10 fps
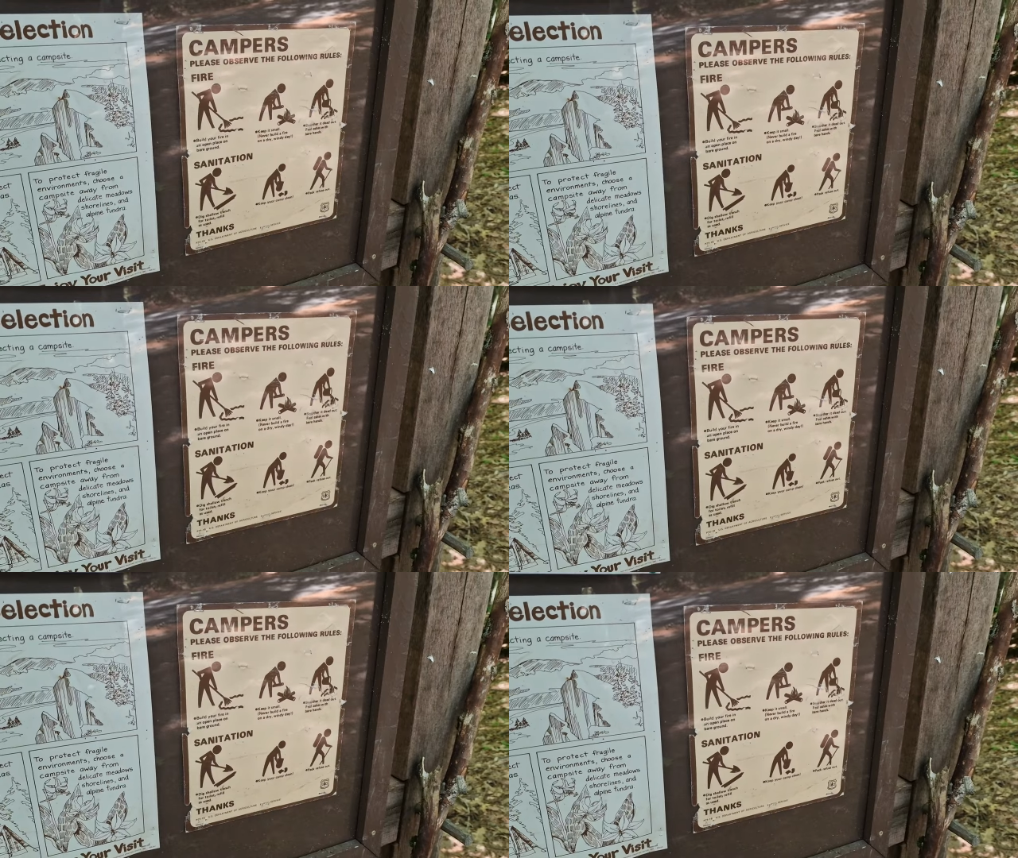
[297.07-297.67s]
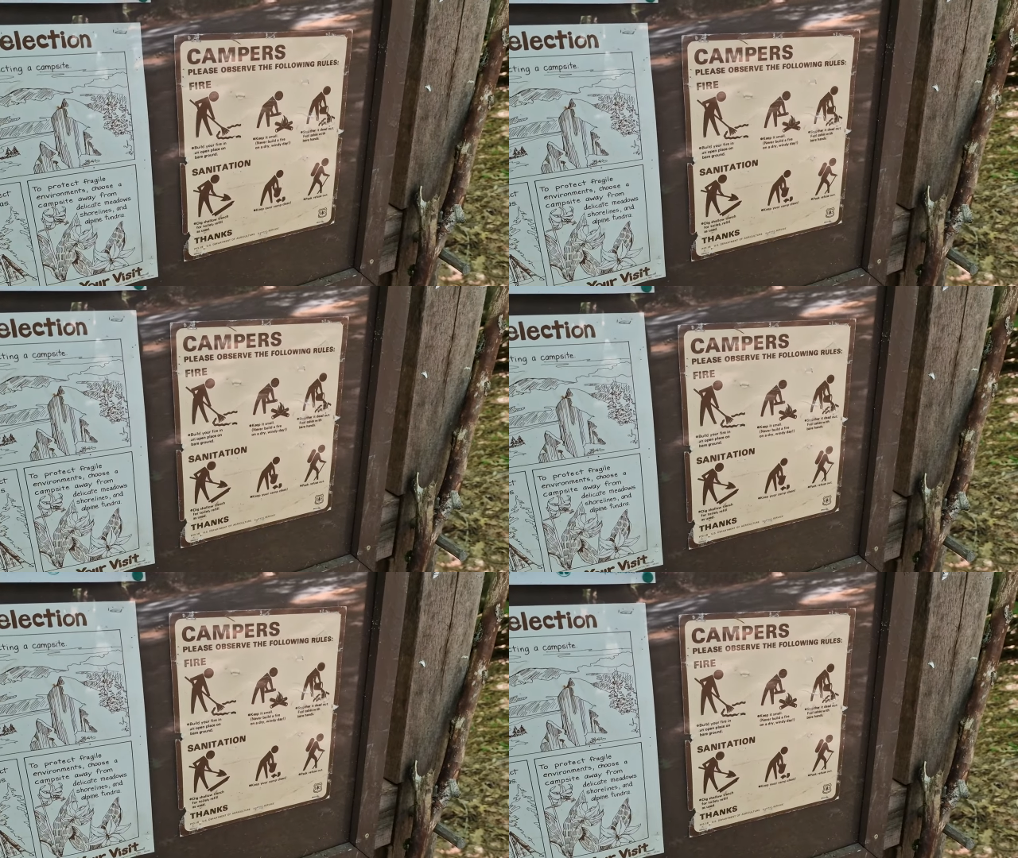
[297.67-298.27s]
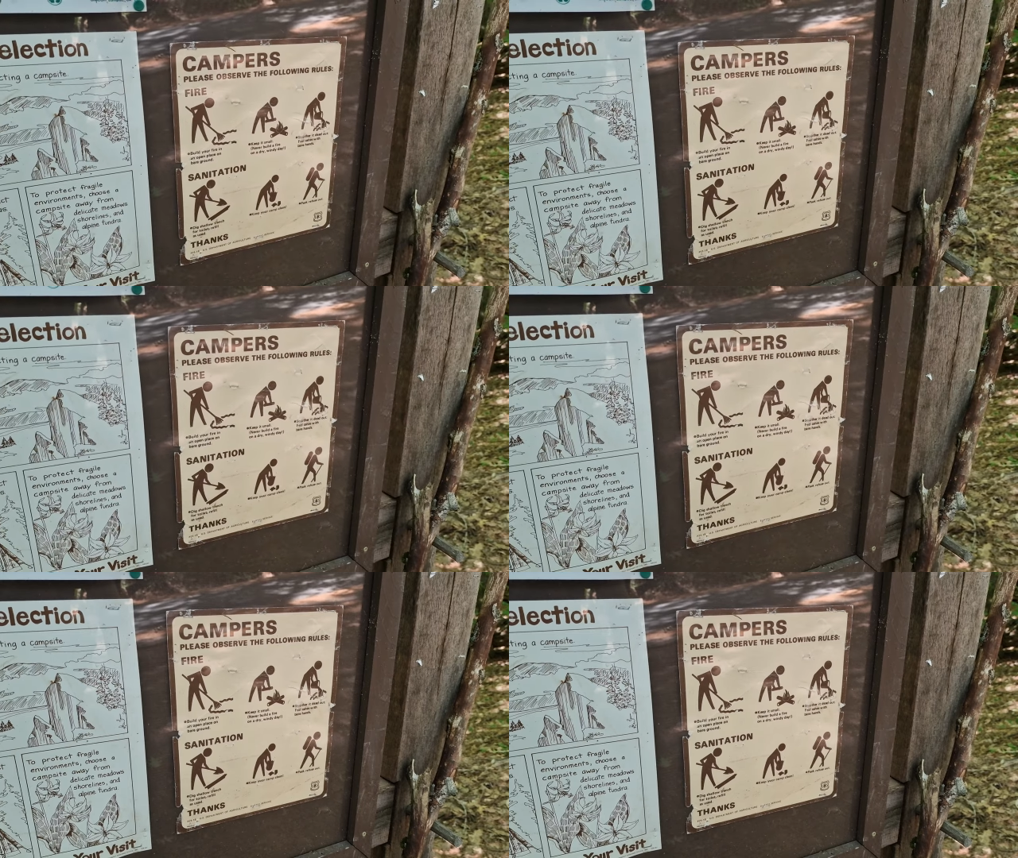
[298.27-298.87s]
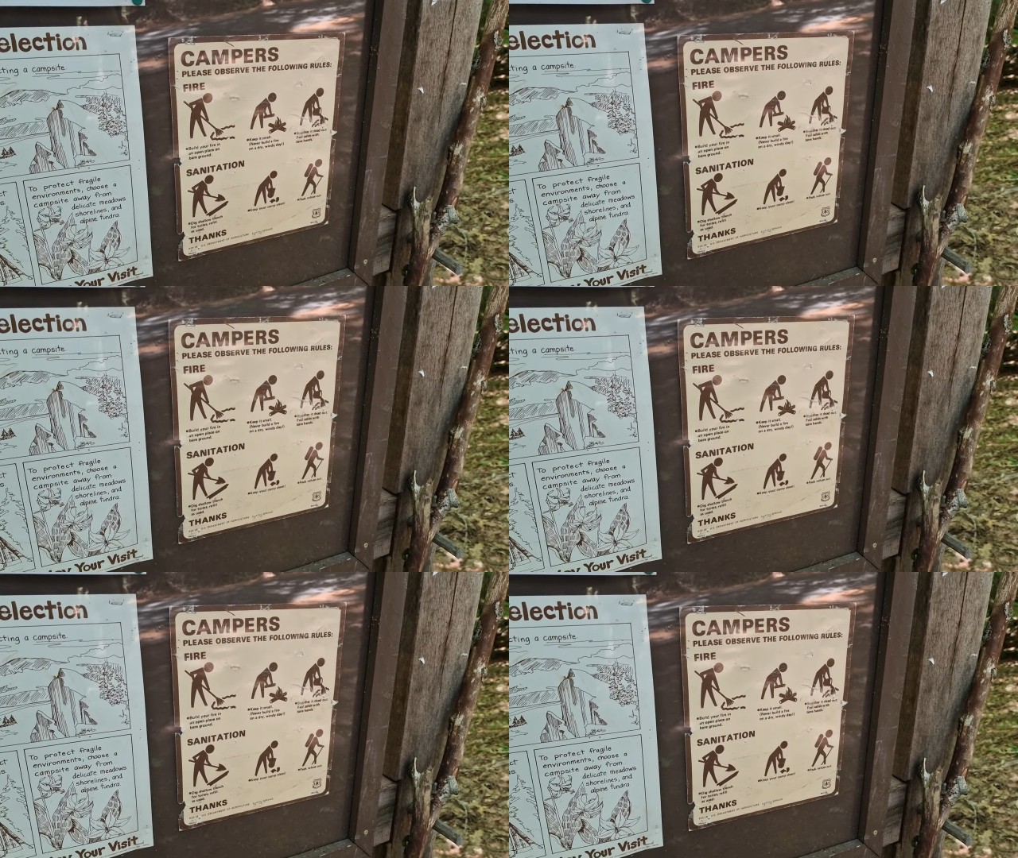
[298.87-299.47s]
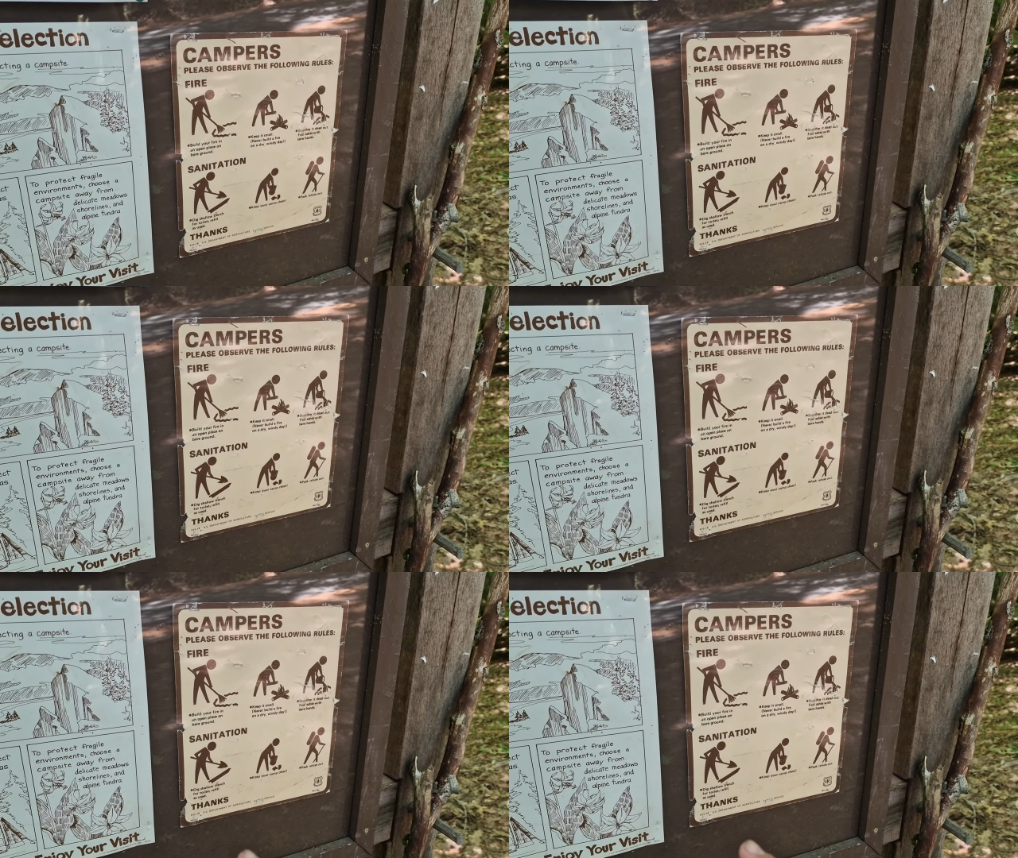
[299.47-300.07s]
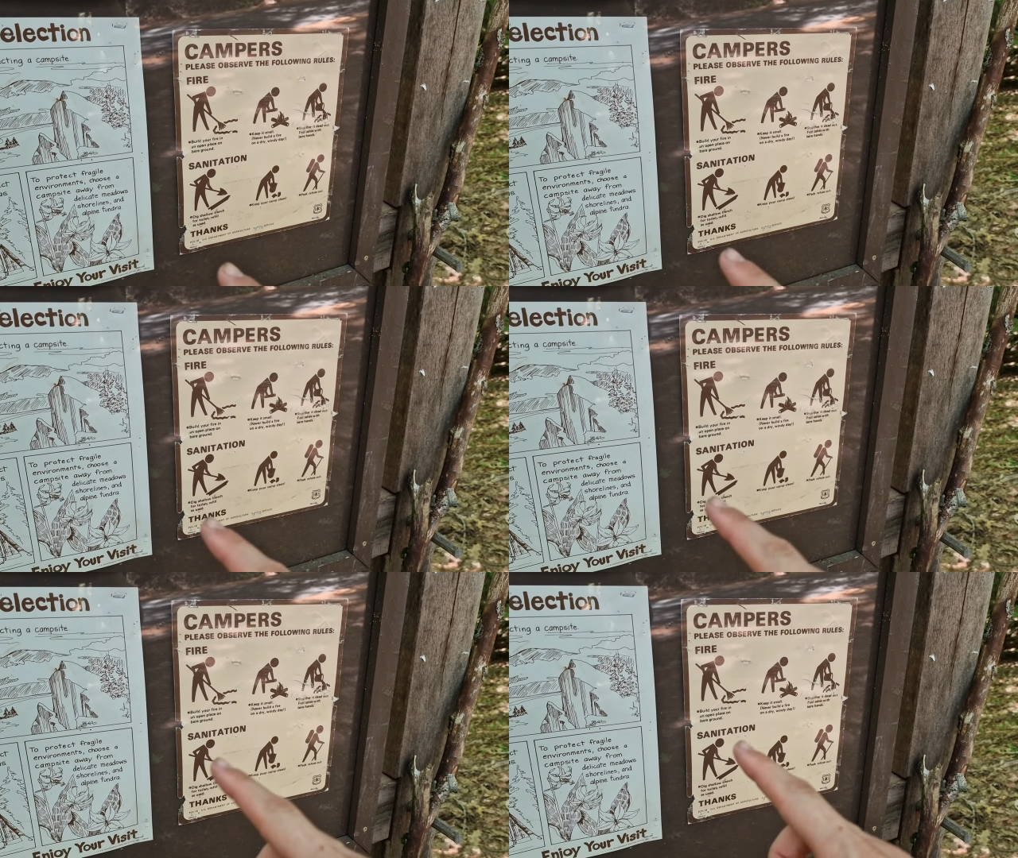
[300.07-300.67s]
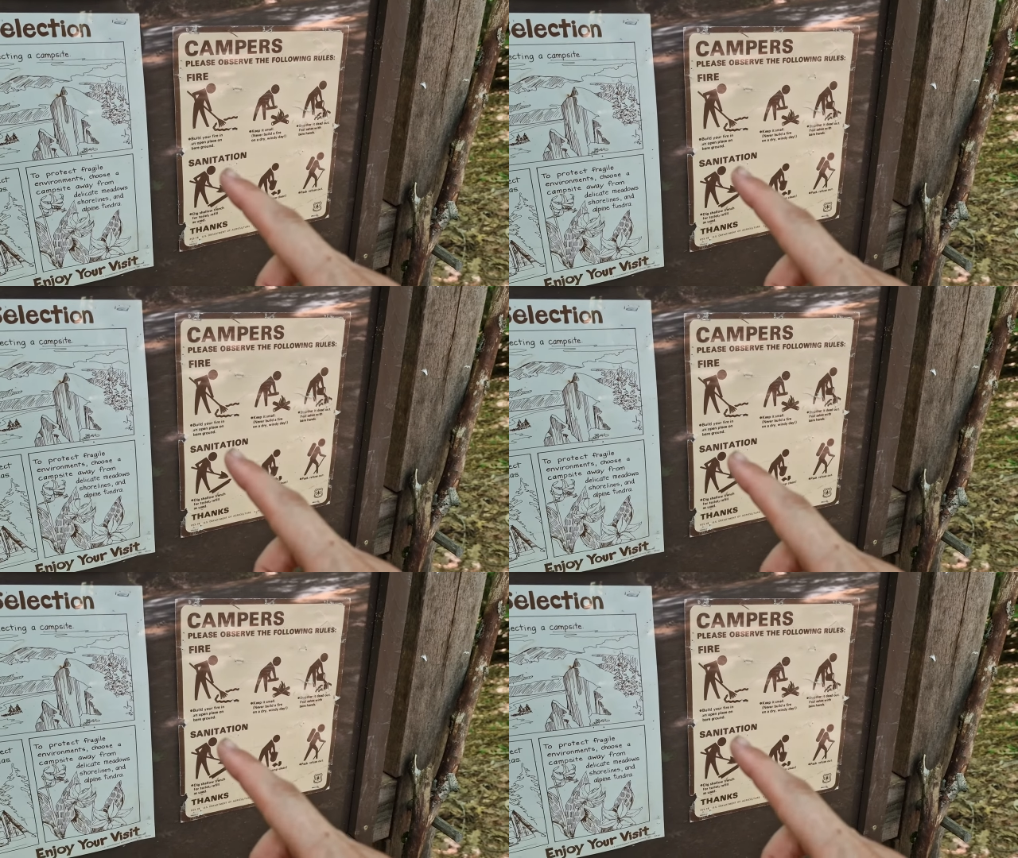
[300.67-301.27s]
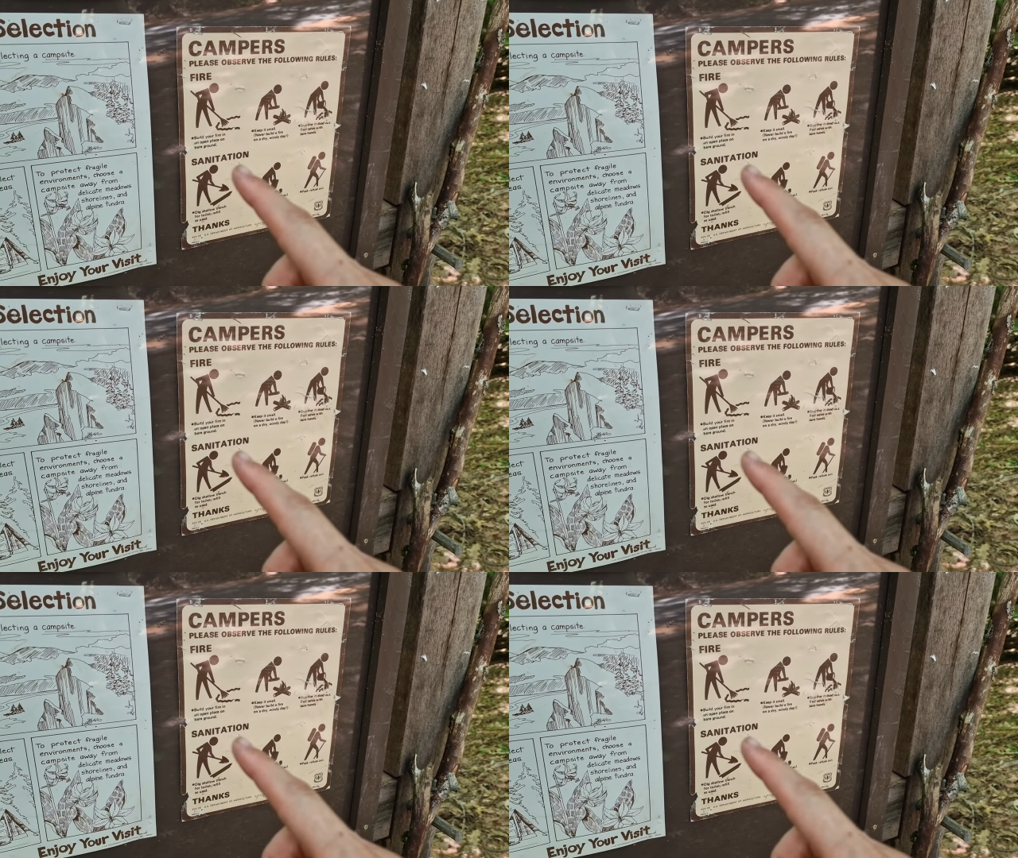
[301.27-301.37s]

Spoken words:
(no speaker visible)